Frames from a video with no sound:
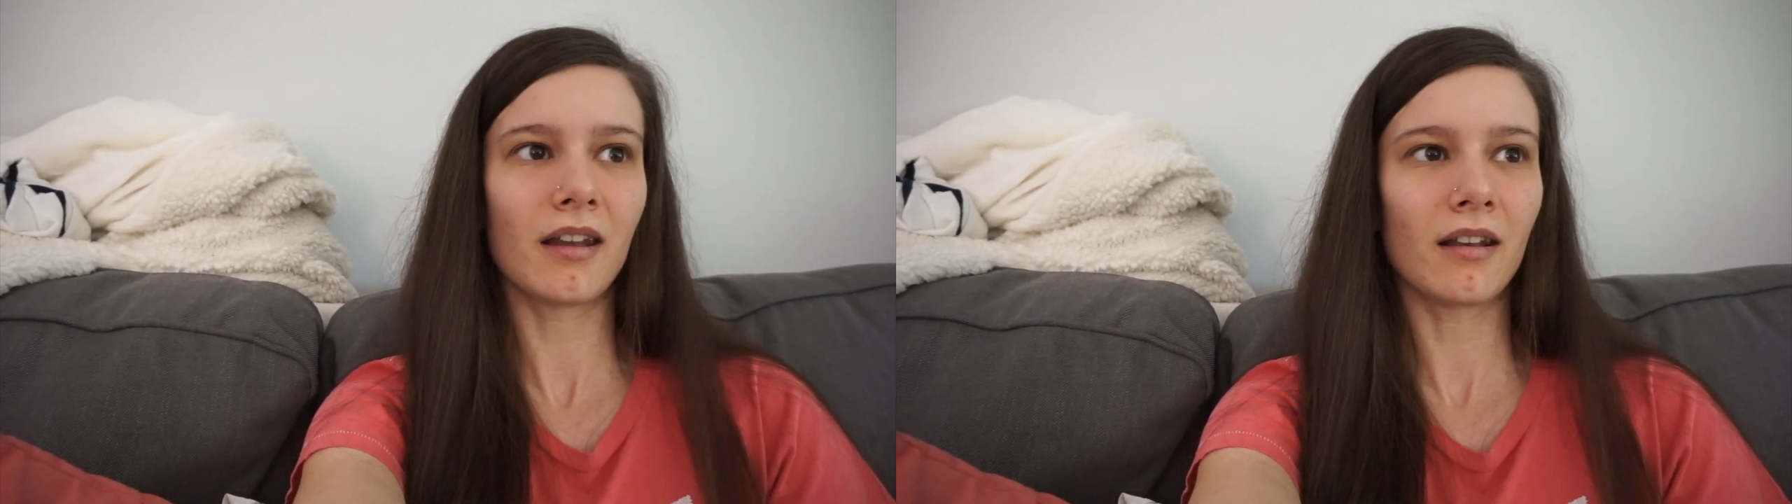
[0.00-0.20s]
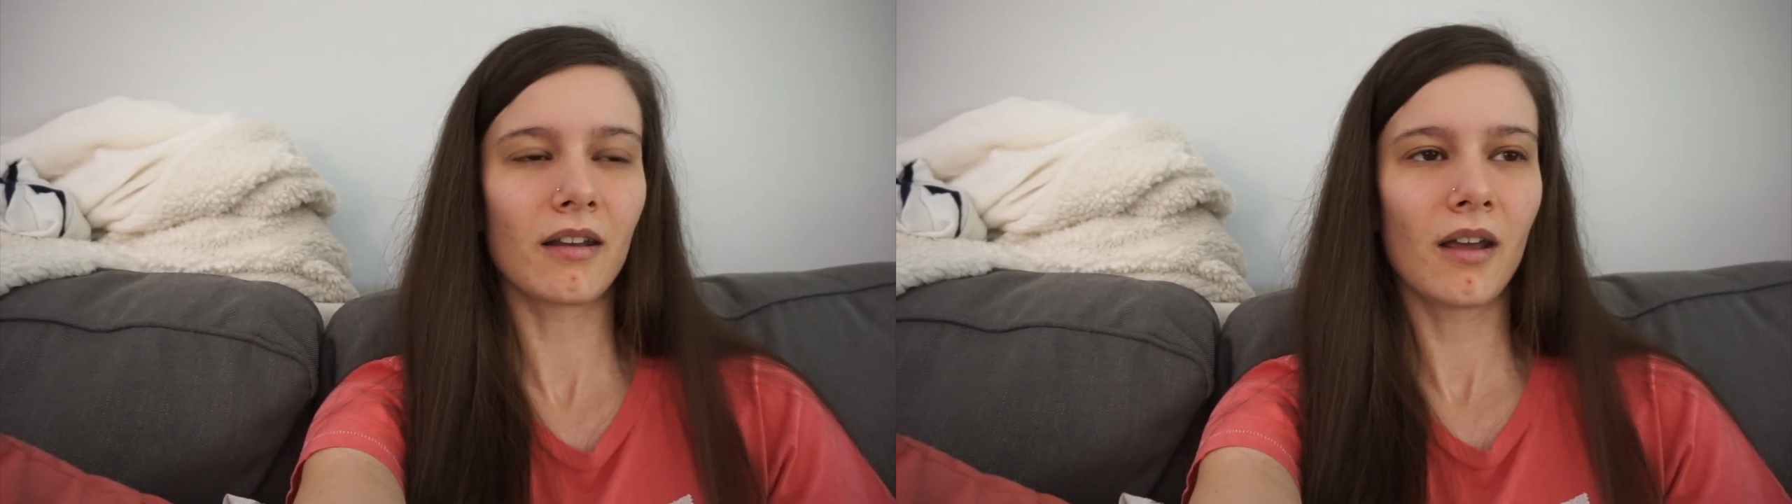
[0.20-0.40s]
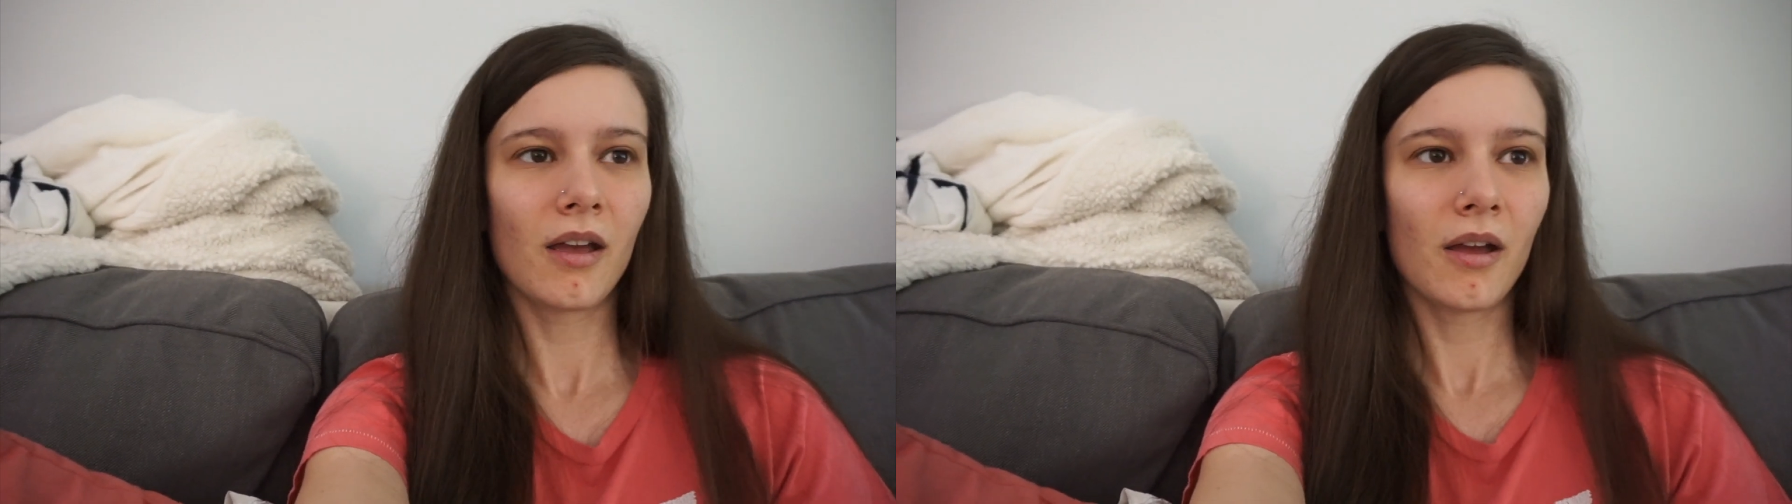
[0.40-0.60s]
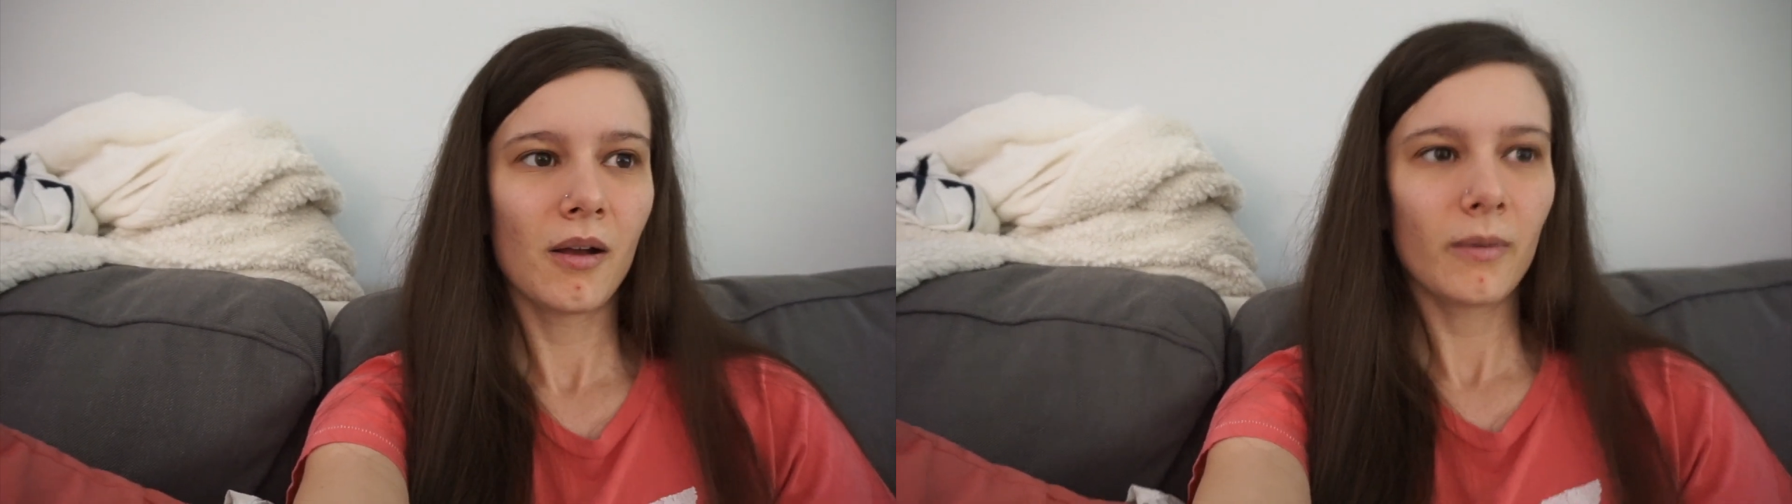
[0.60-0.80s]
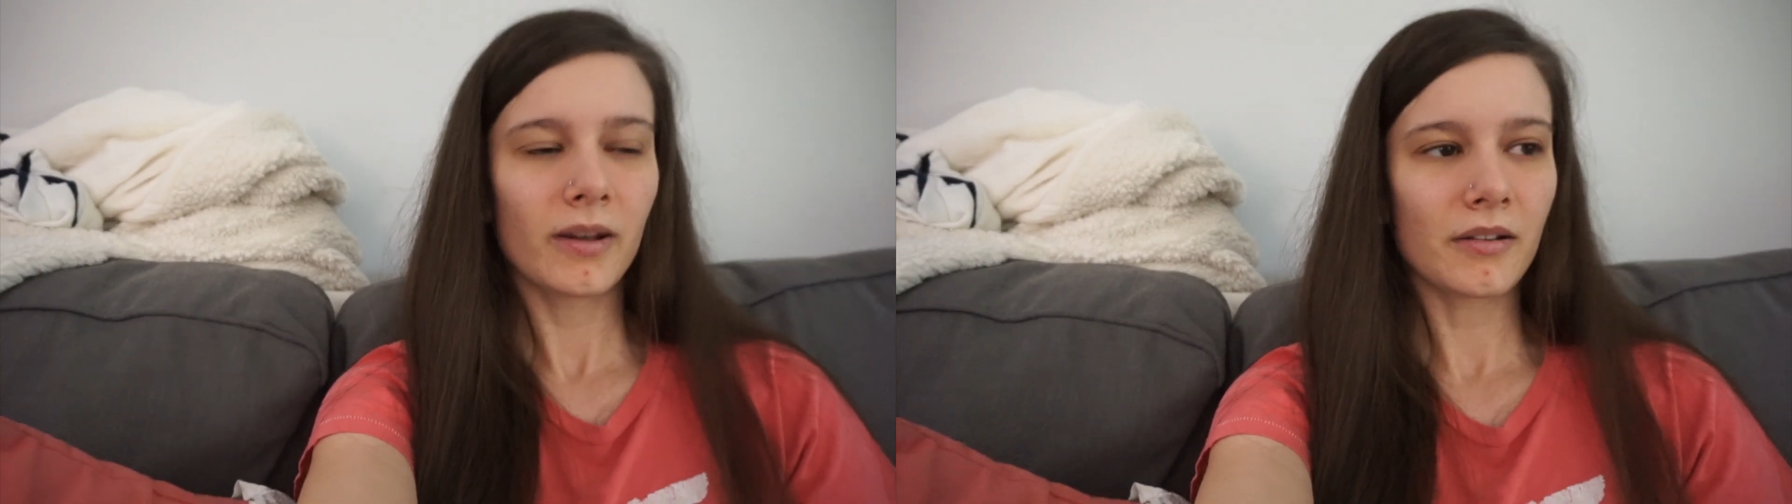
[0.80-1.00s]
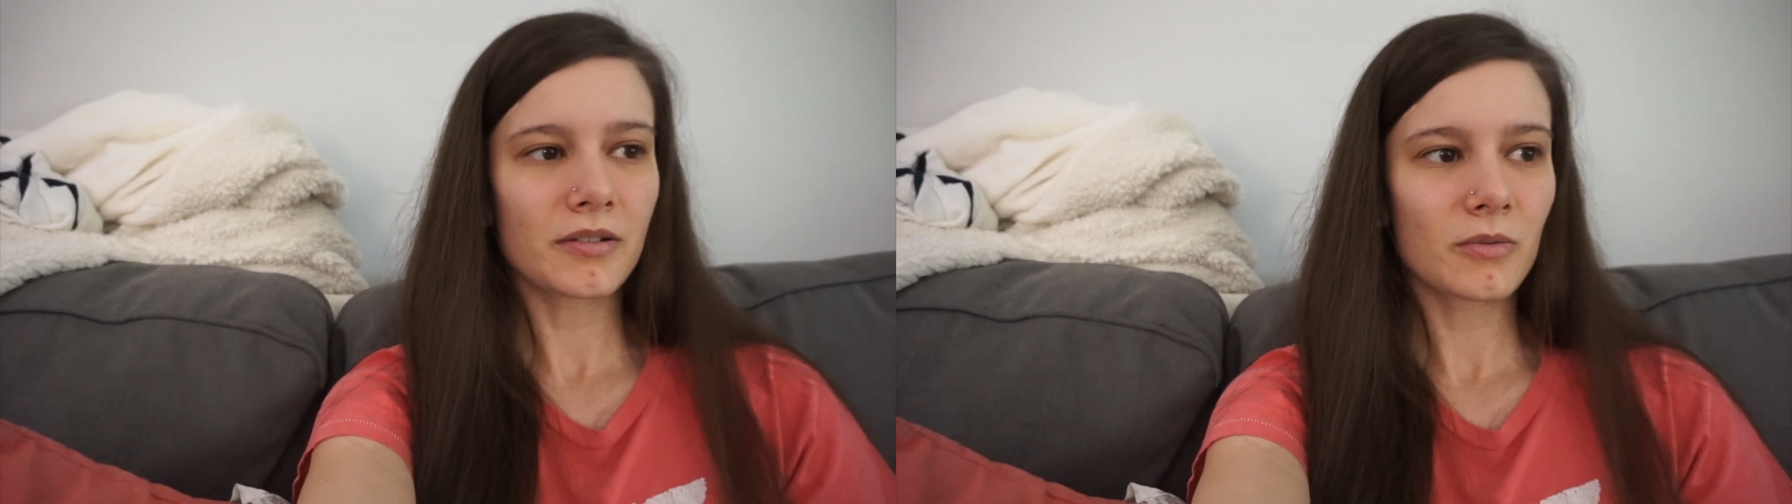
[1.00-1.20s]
and what else?